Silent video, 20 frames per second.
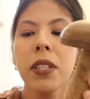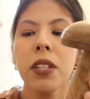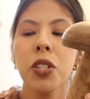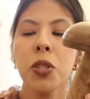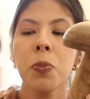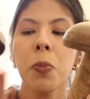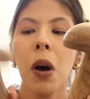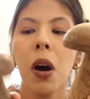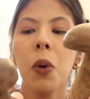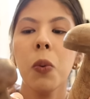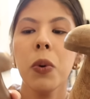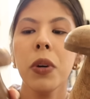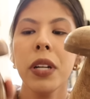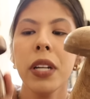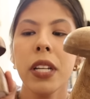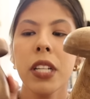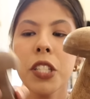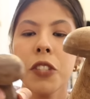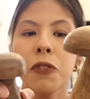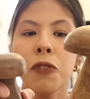The small
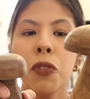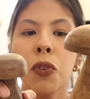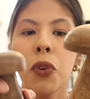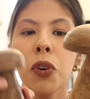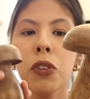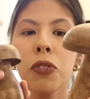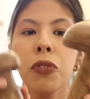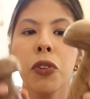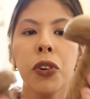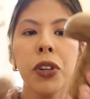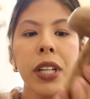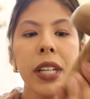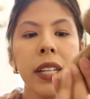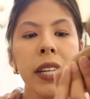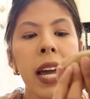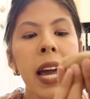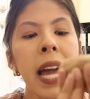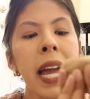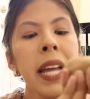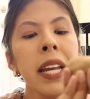one is
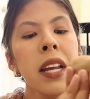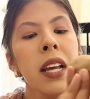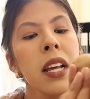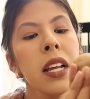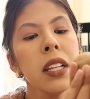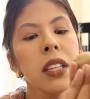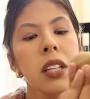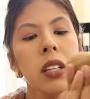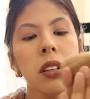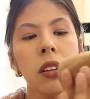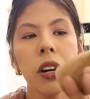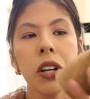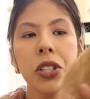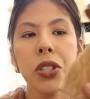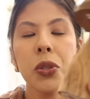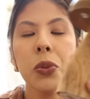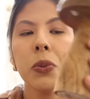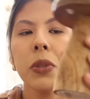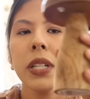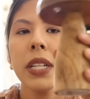4.49. The
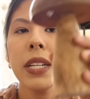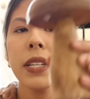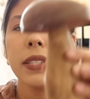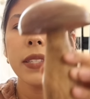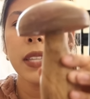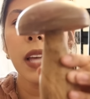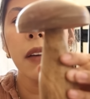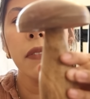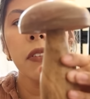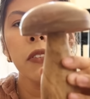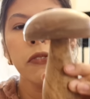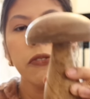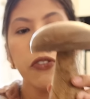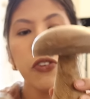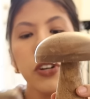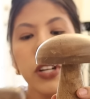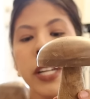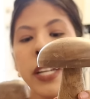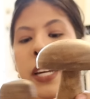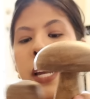larger one is
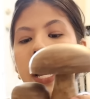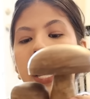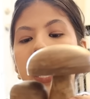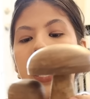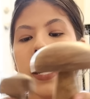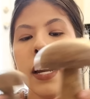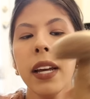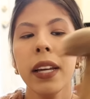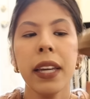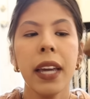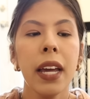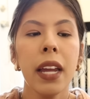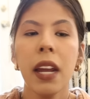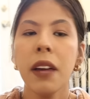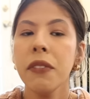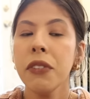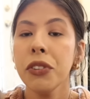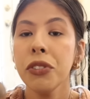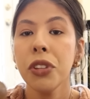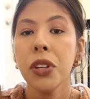7.49. Again,
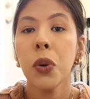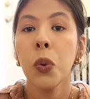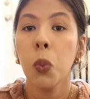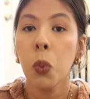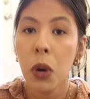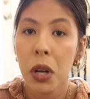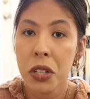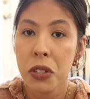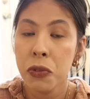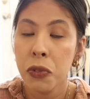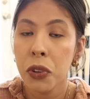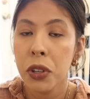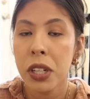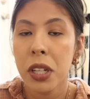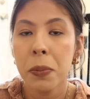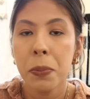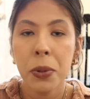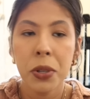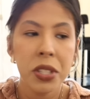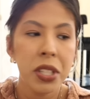everything was
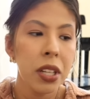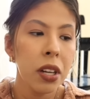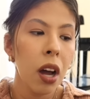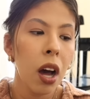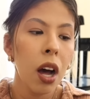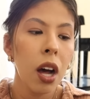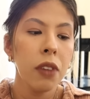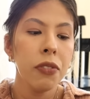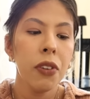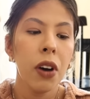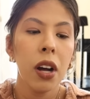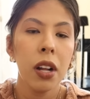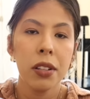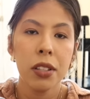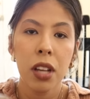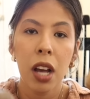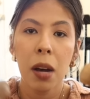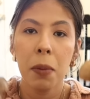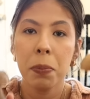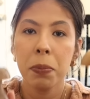40% off on
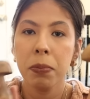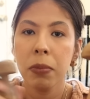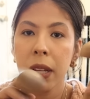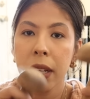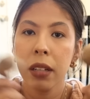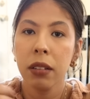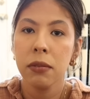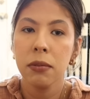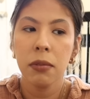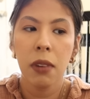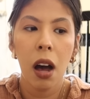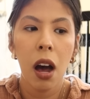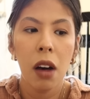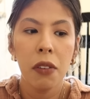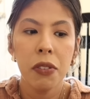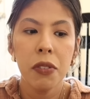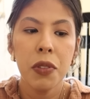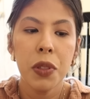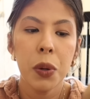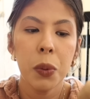top, like
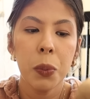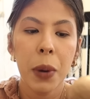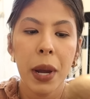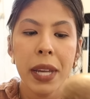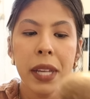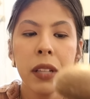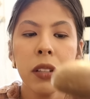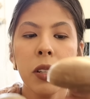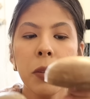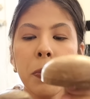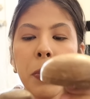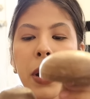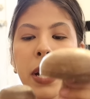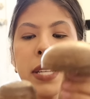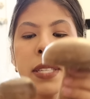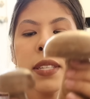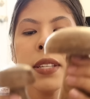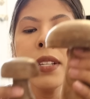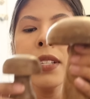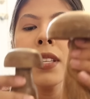off of the regular
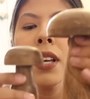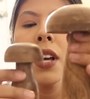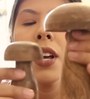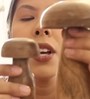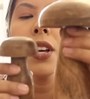prices.